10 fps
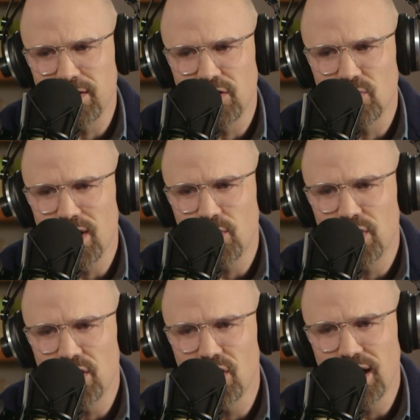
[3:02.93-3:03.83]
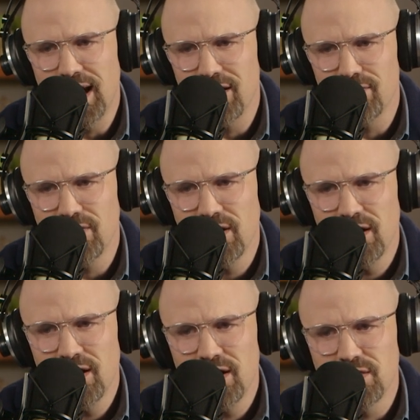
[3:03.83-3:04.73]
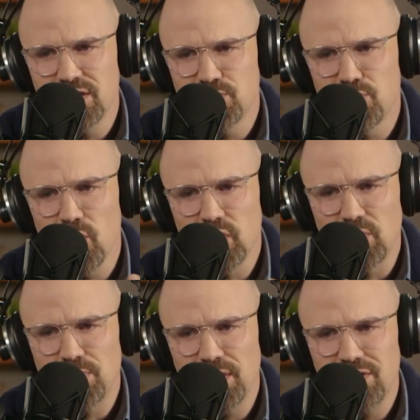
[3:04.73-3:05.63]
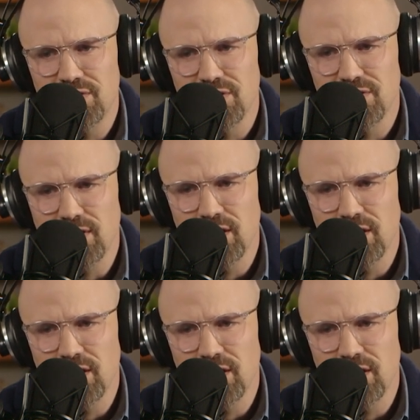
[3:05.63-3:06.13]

think you're right. We all have these broken places,